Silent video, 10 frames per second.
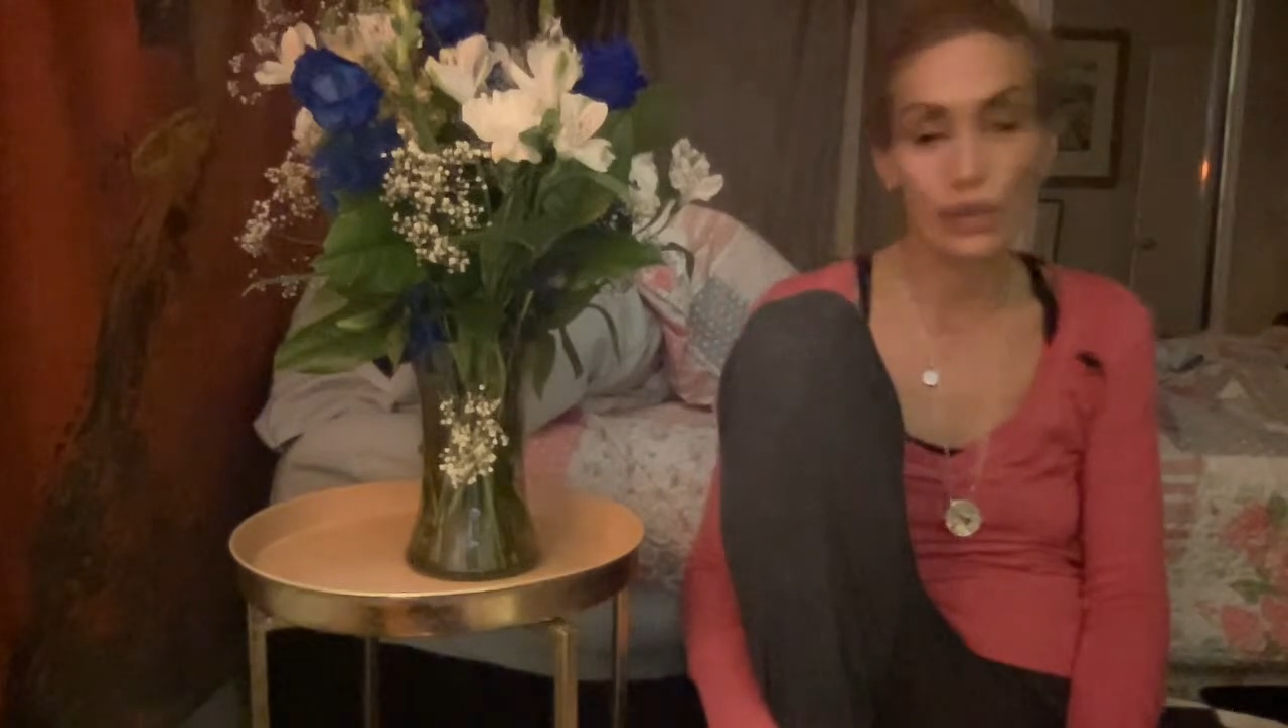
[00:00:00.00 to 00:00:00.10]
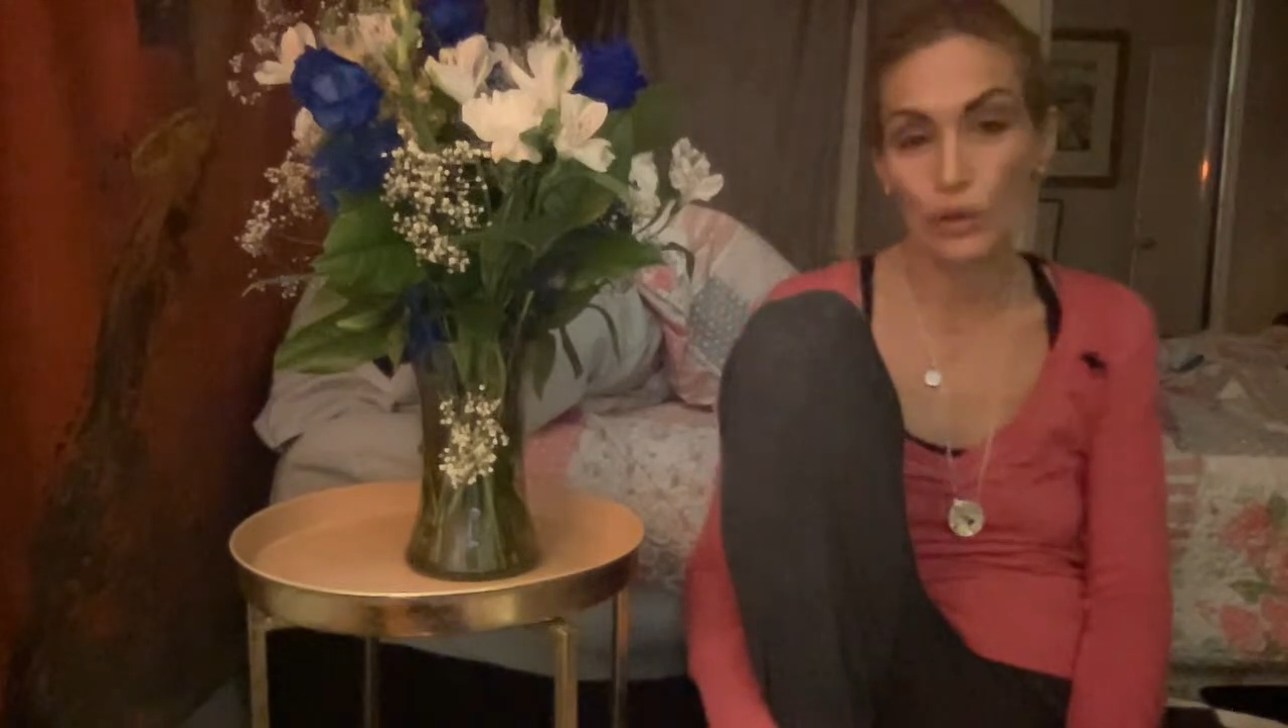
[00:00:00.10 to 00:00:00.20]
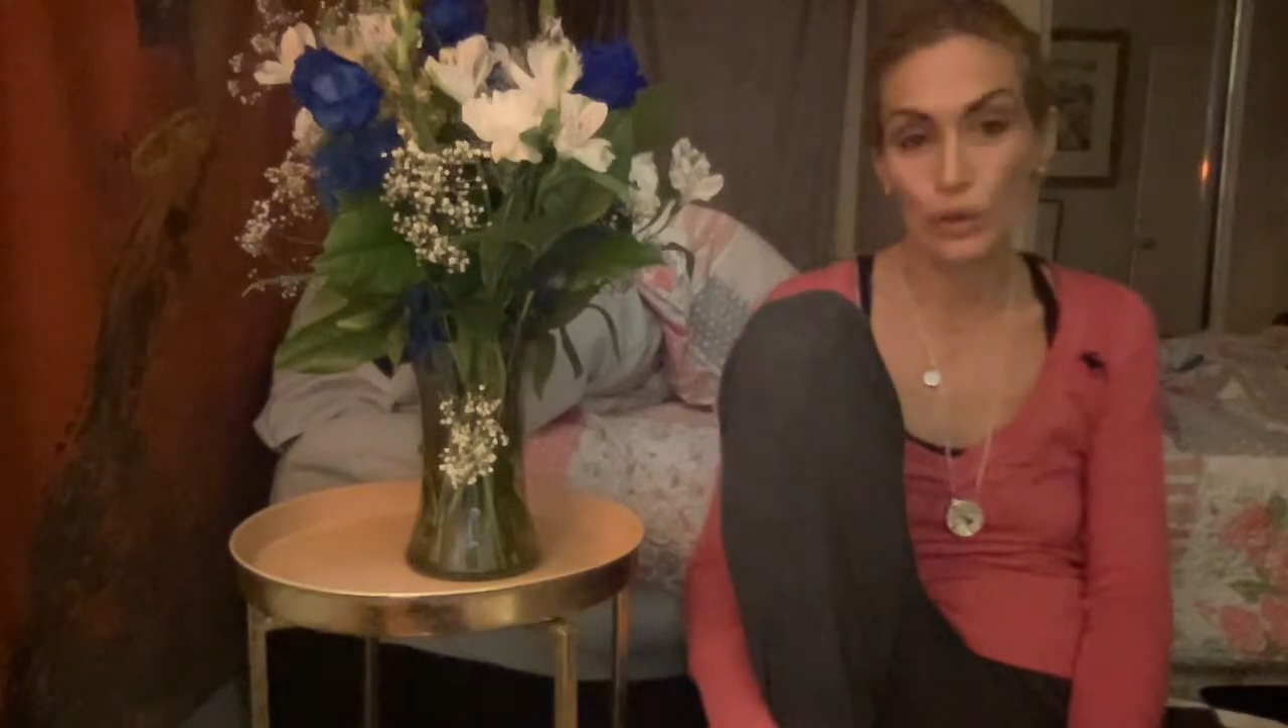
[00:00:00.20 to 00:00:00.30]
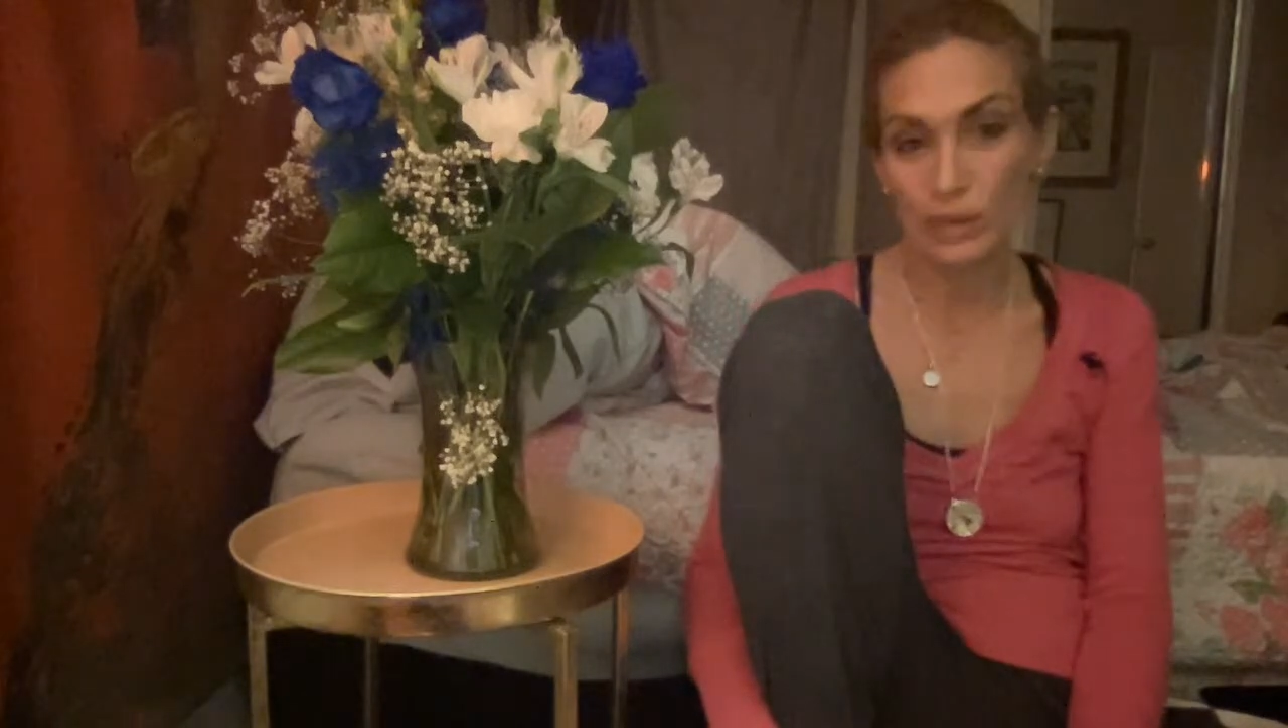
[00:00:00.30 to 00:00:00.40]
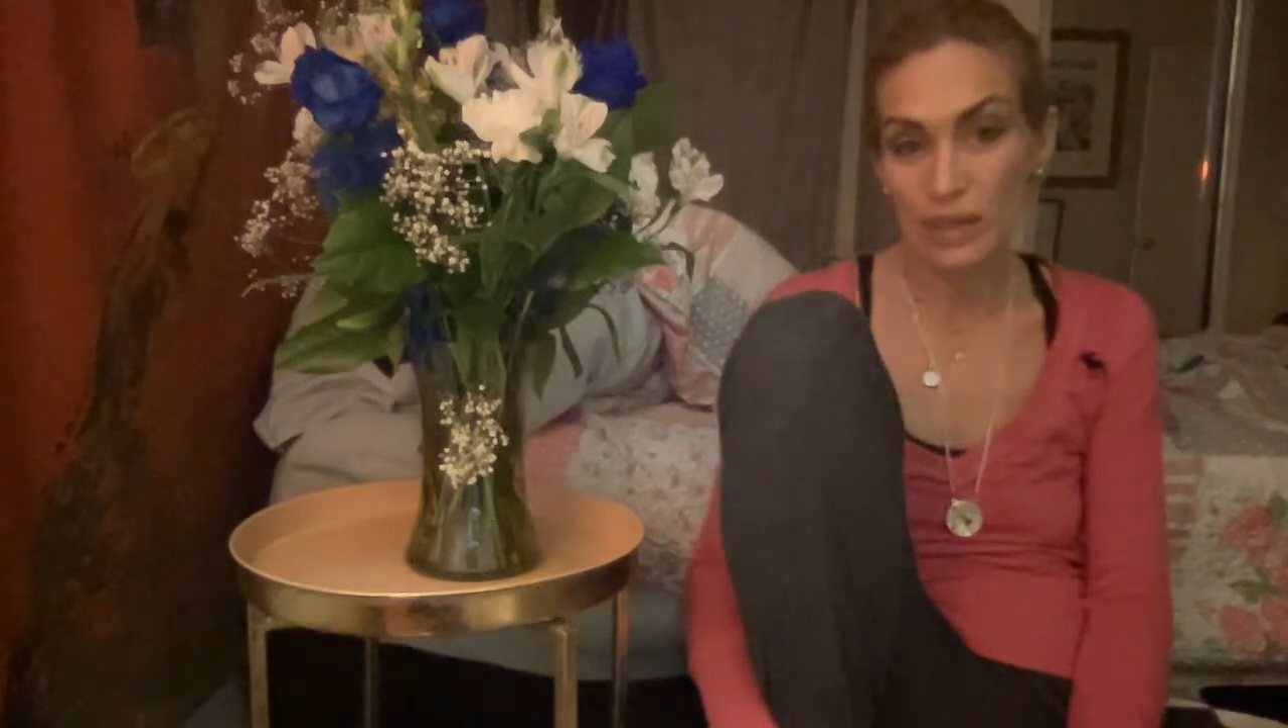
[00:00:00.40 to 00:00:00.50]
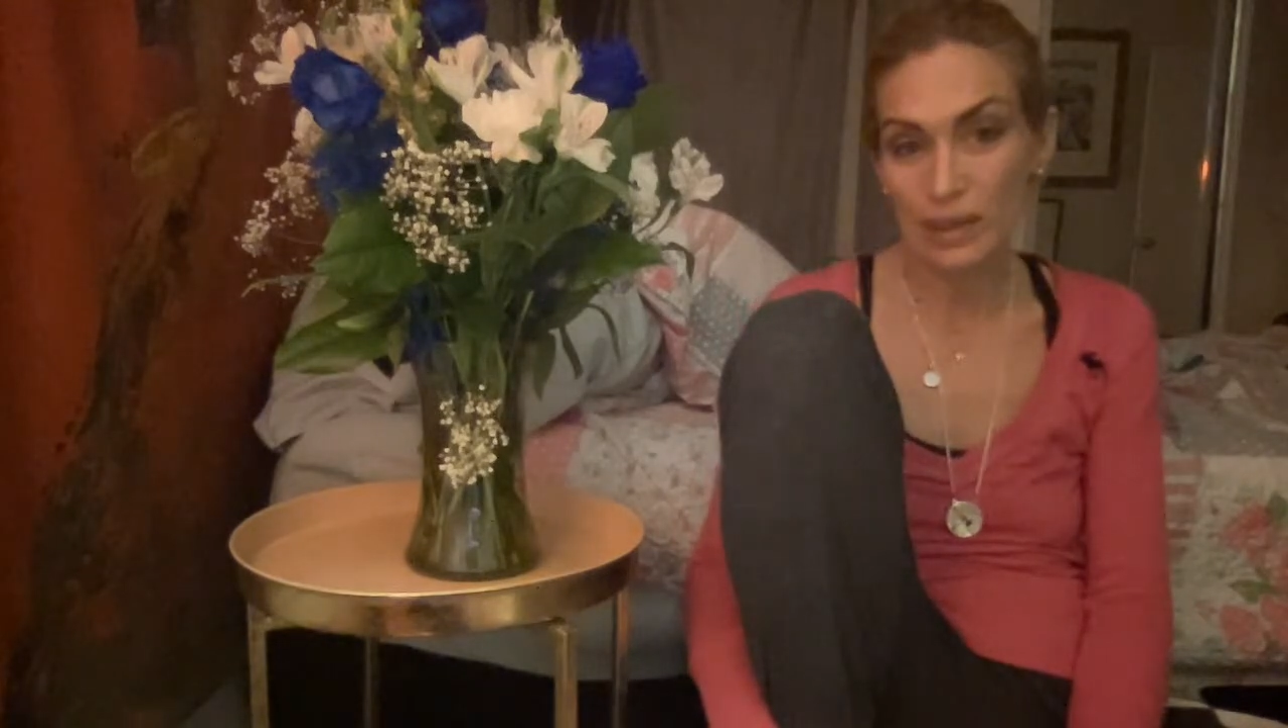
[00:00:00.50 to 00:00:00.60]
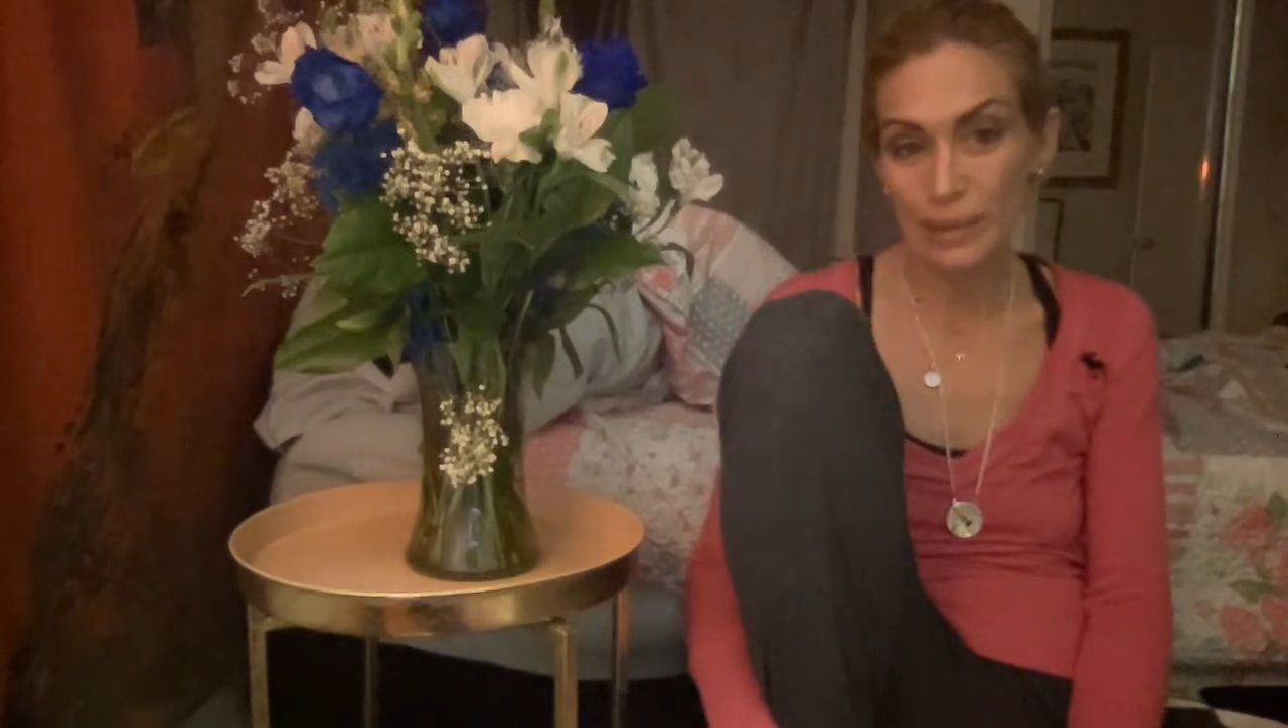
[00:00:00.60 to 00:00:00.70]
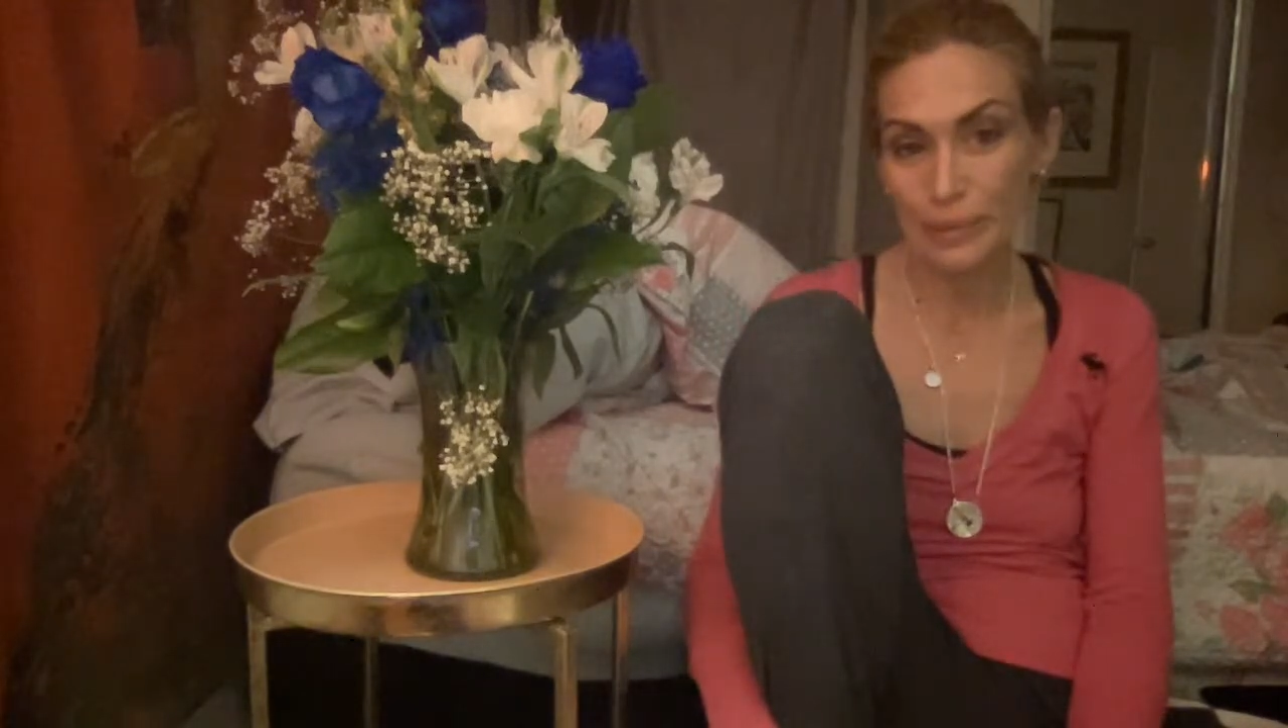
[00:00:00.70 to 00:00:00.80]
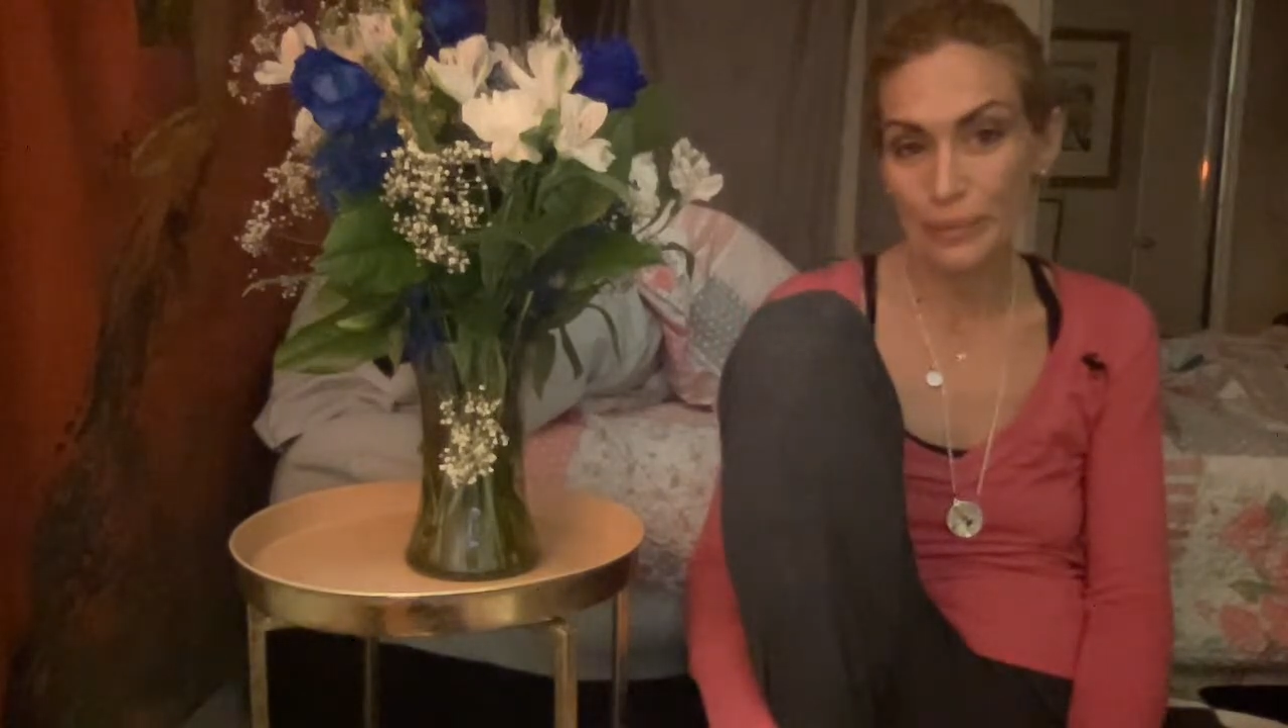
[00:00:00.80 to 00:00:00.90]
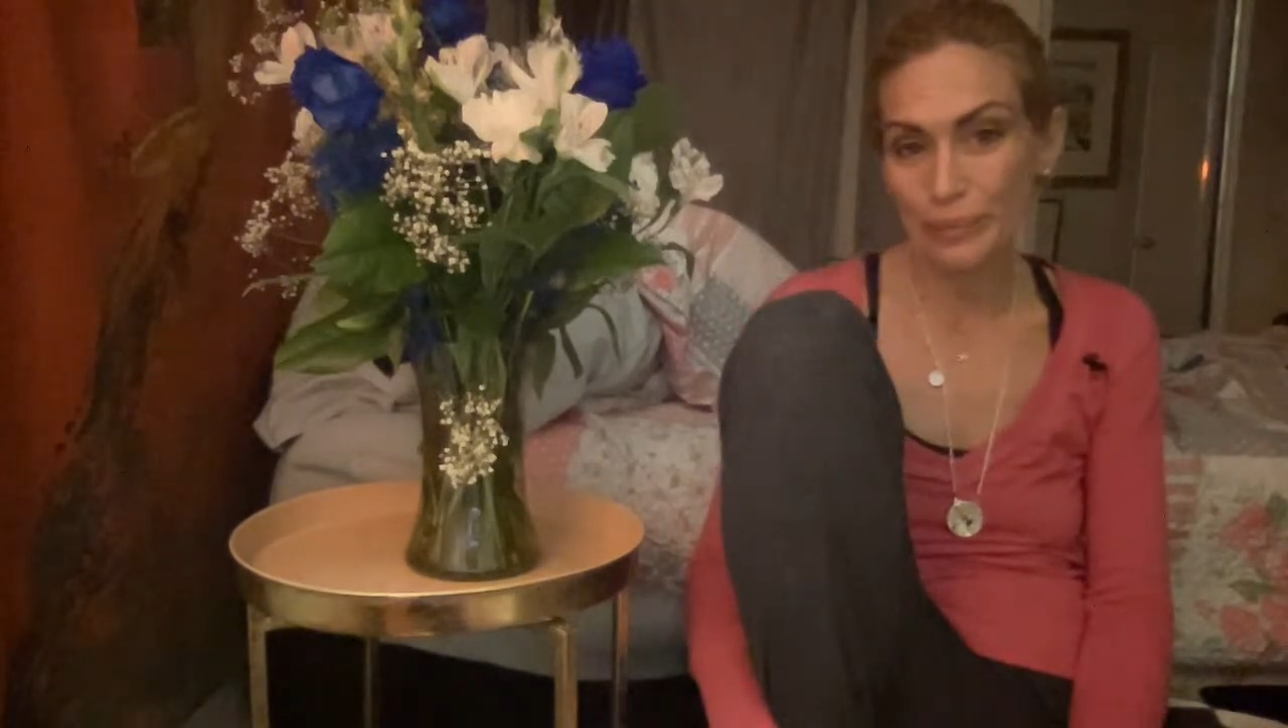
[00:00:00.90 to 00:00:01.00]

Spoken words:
lose him.